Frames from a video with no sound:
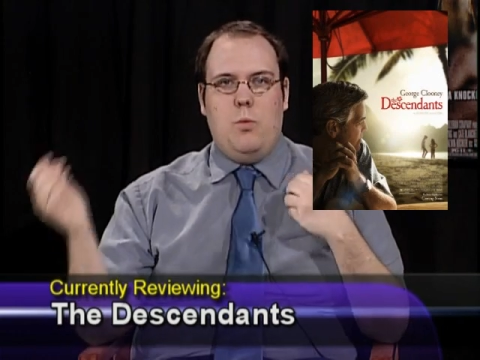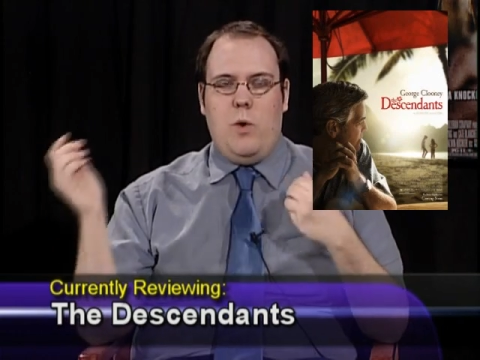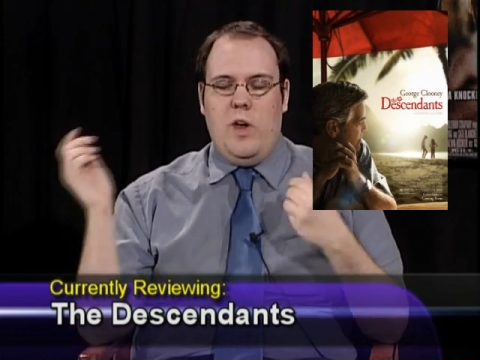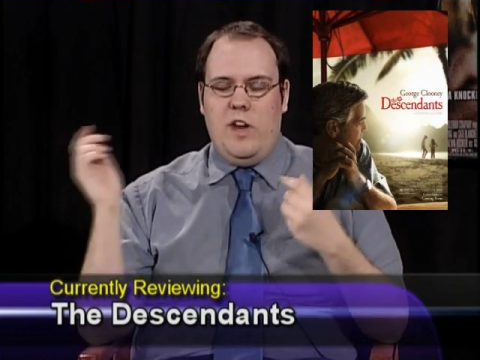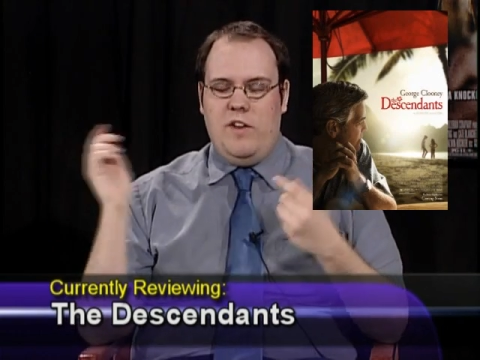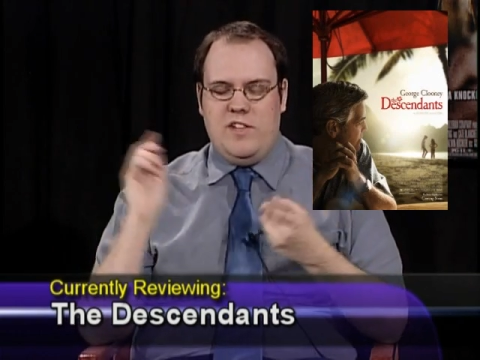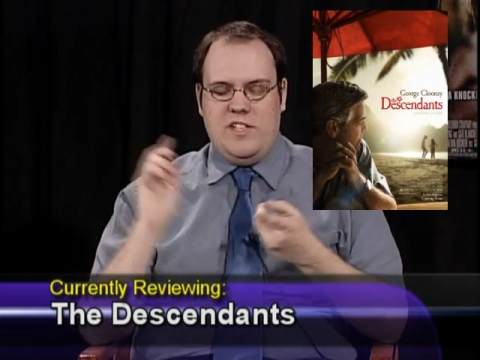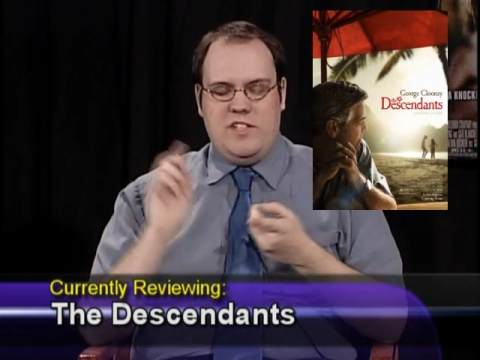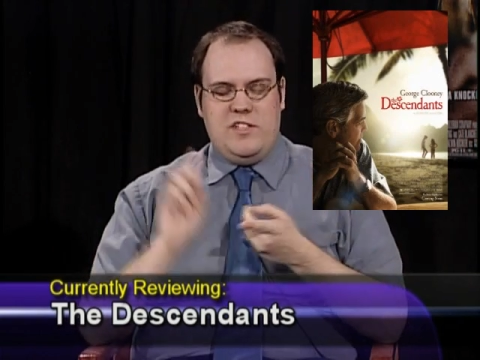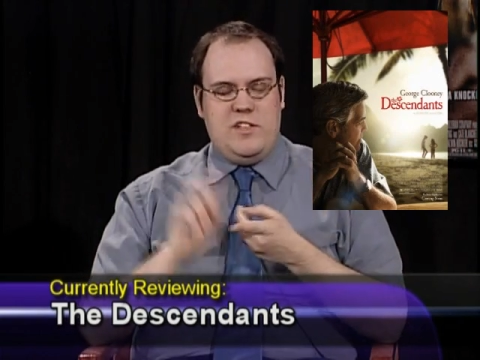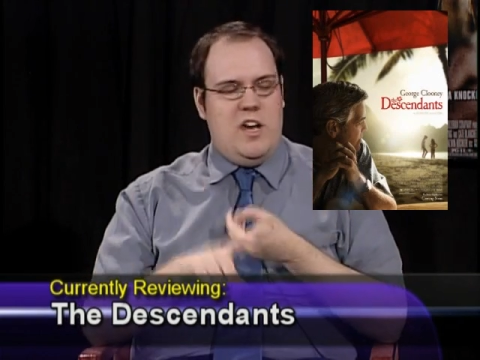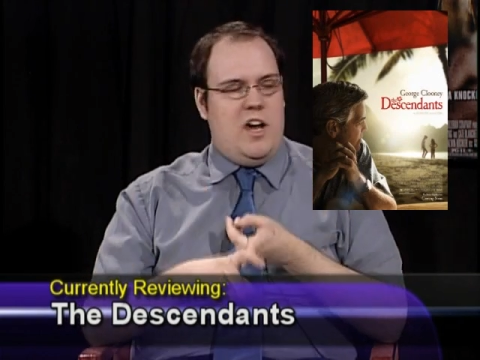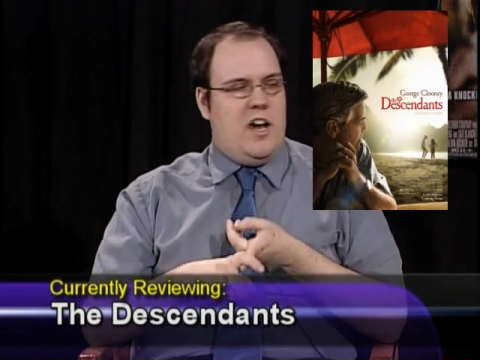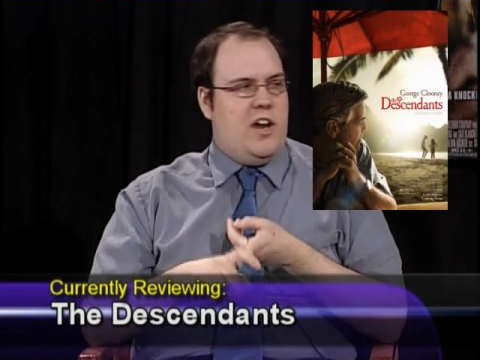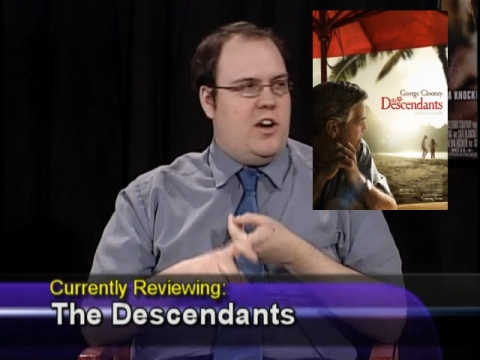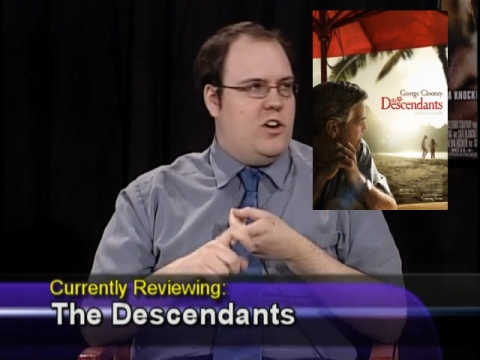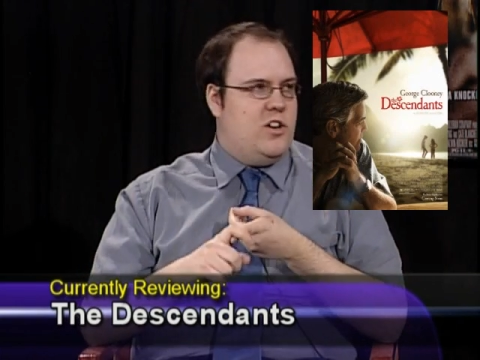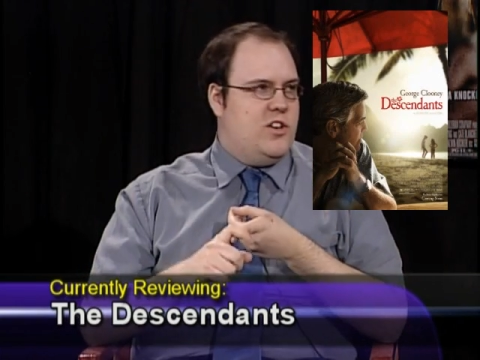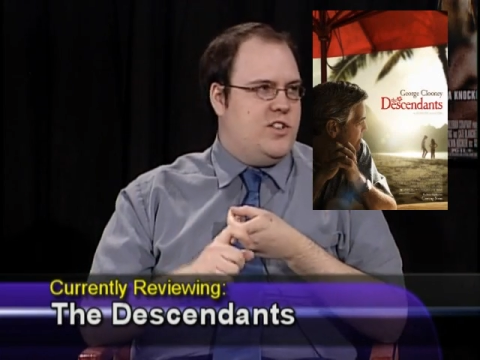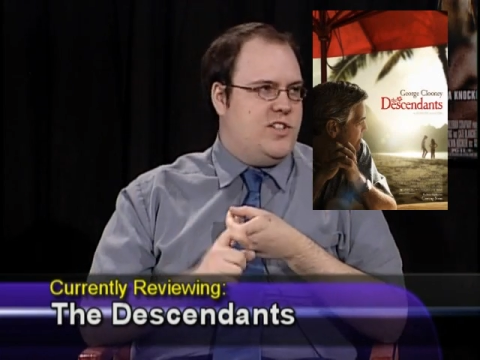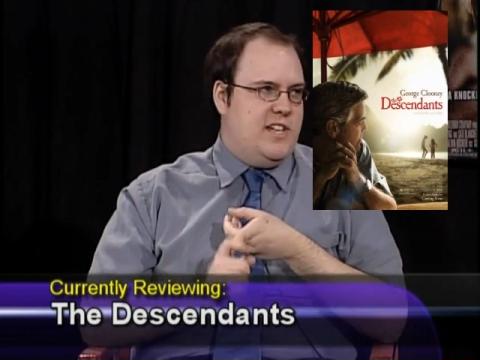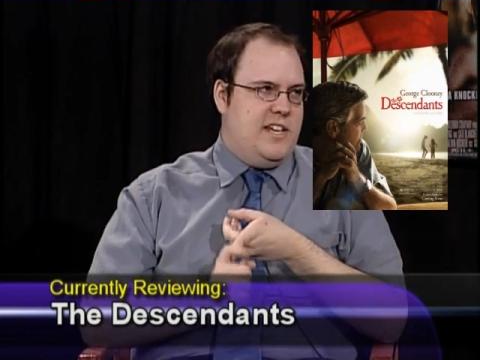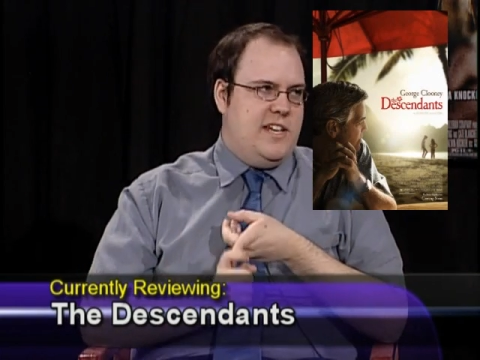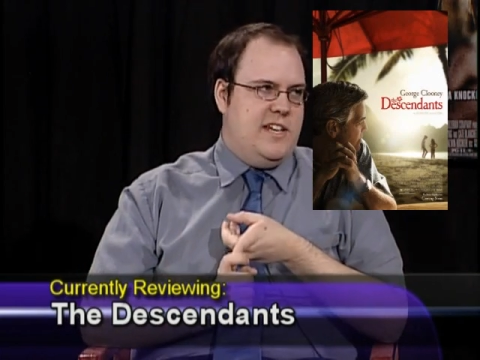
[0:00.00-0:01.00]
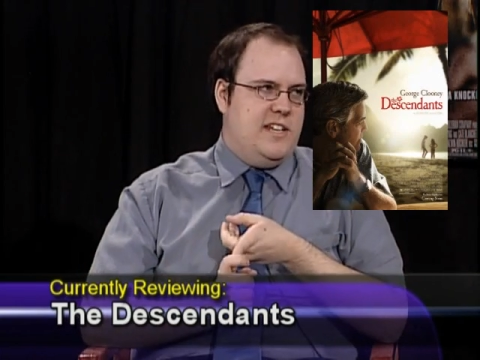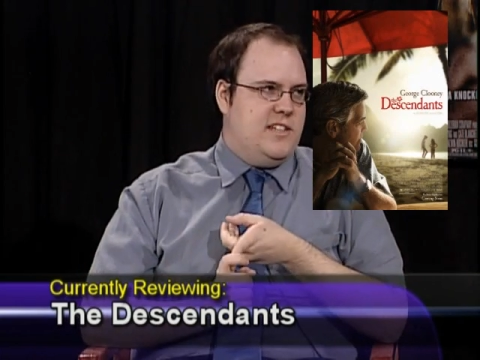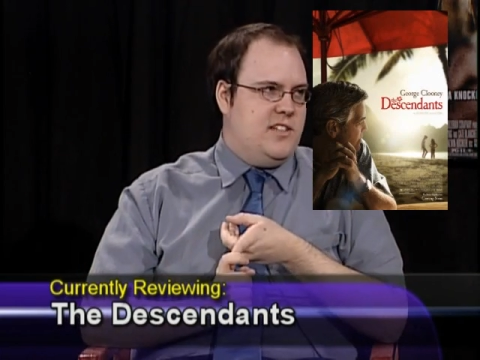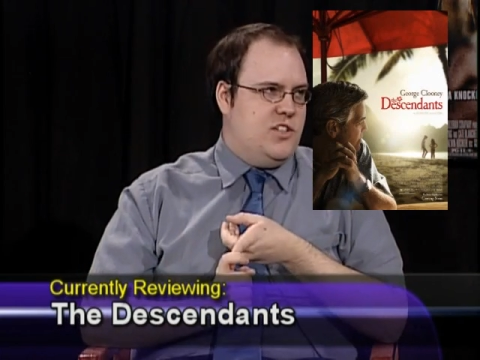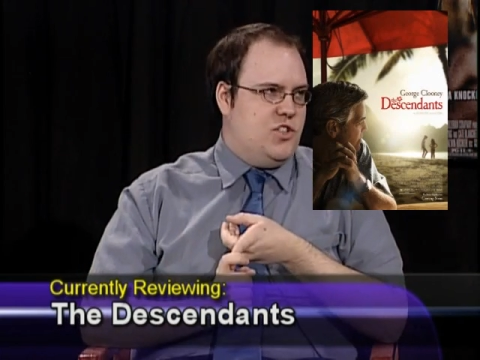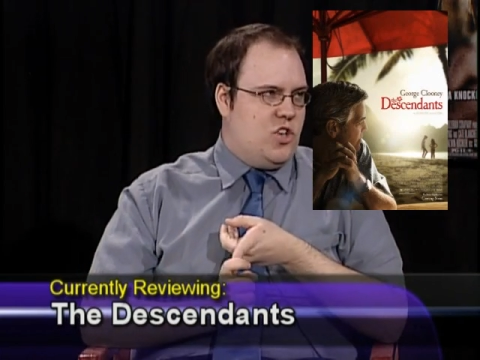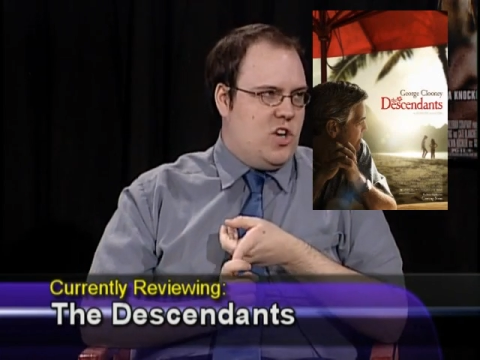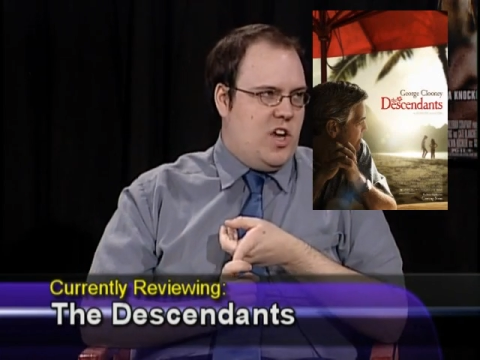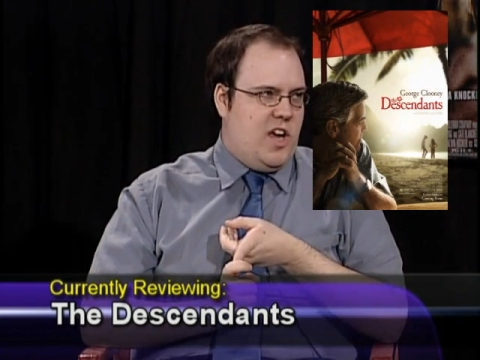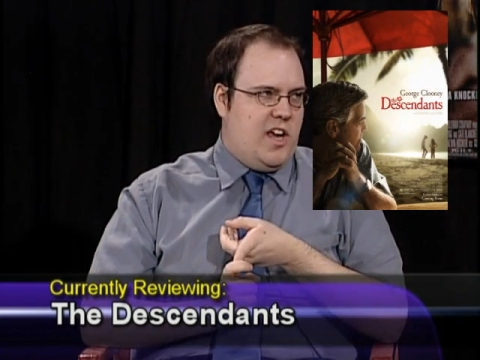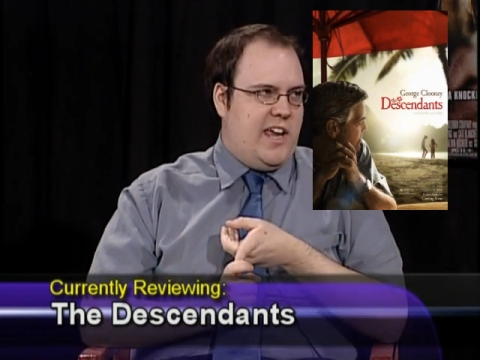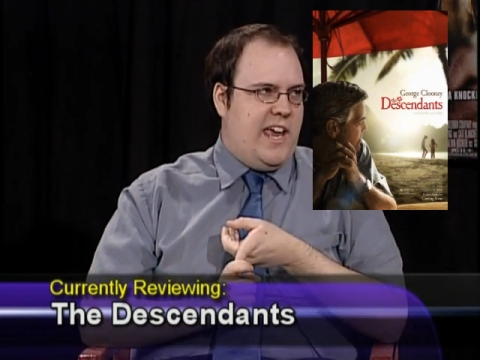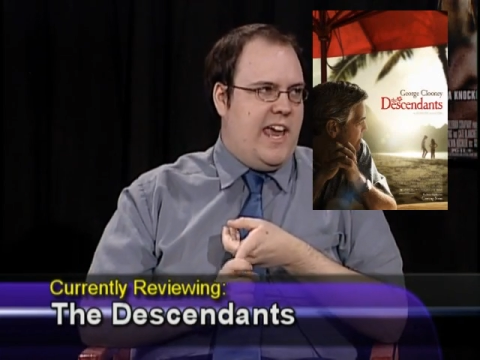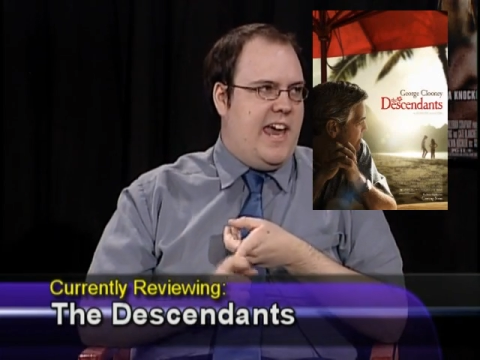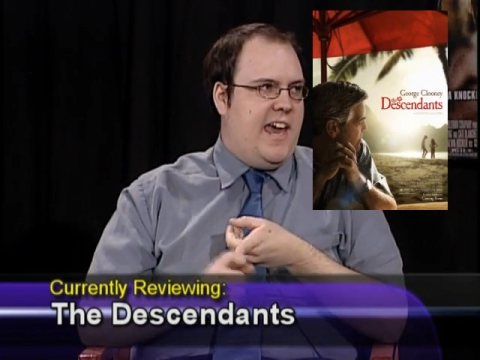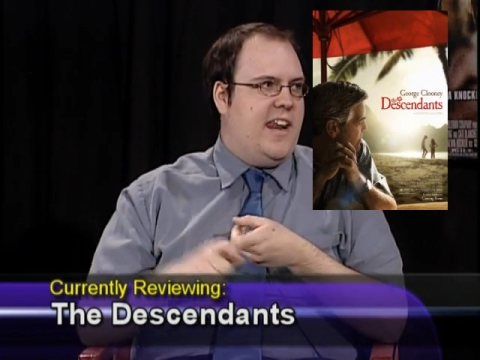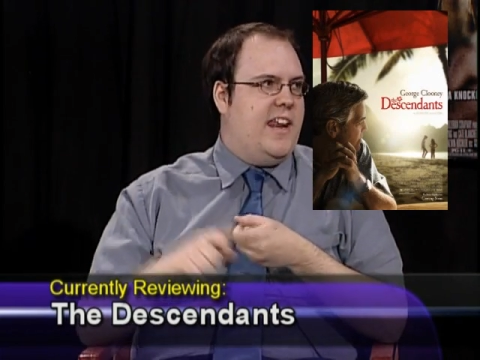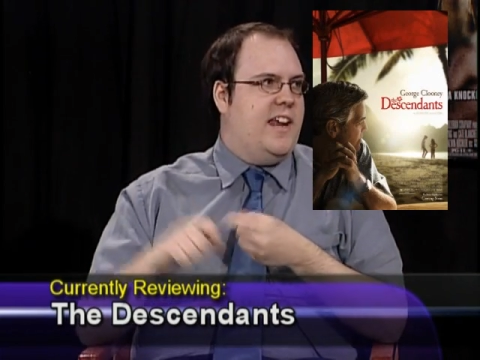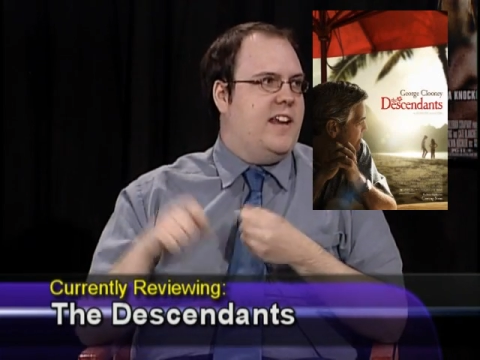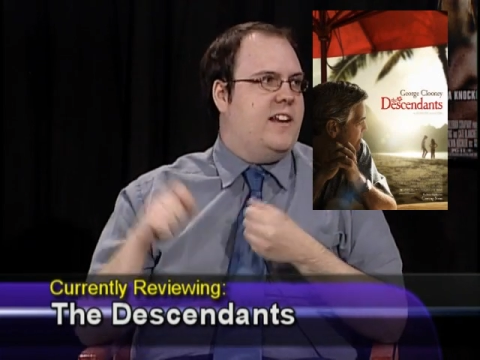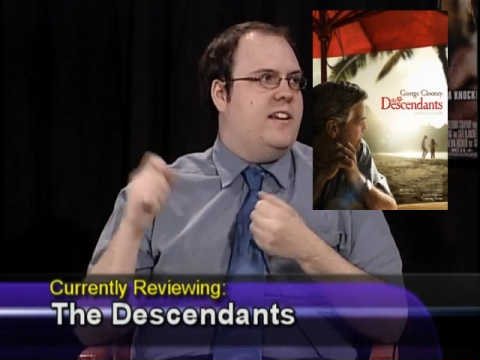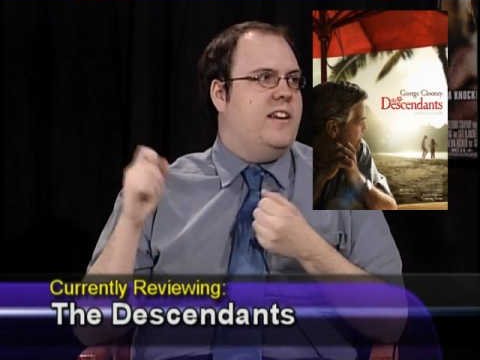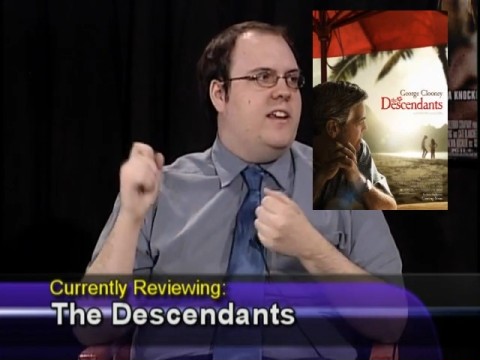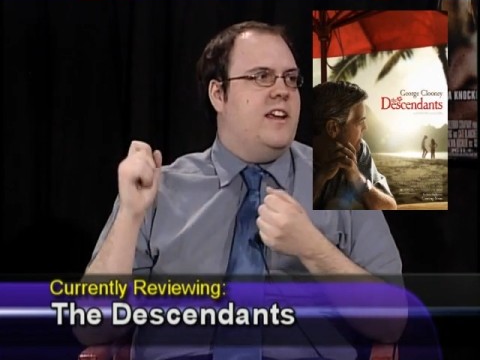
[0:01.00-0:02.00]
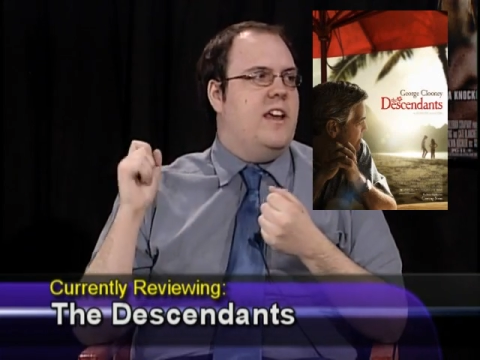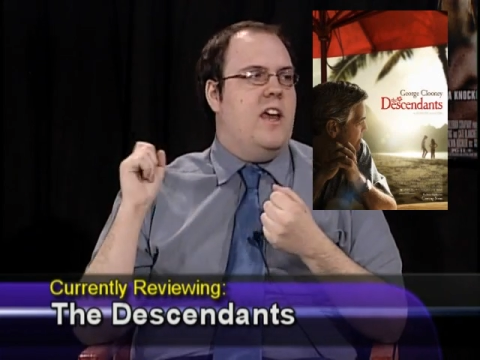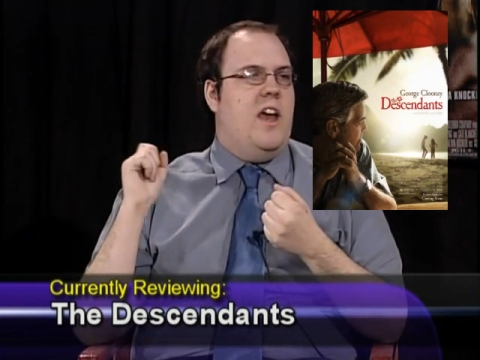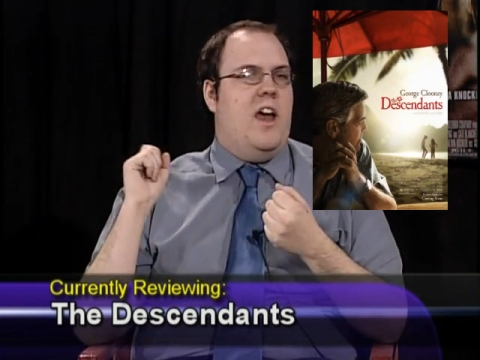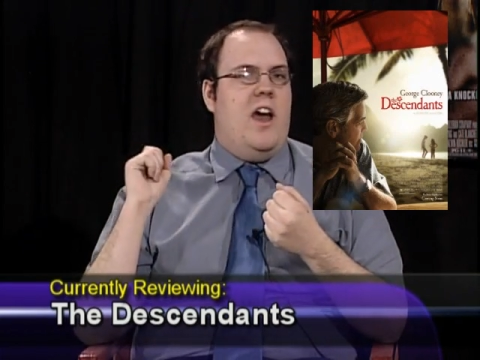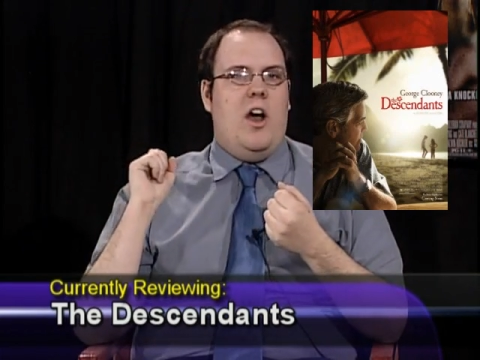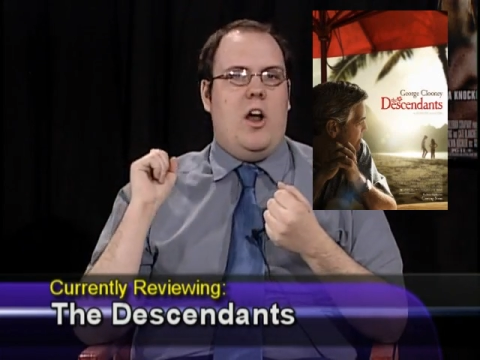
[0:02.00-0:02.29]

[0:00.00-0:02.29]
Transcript: One of his daughters is a drug addict,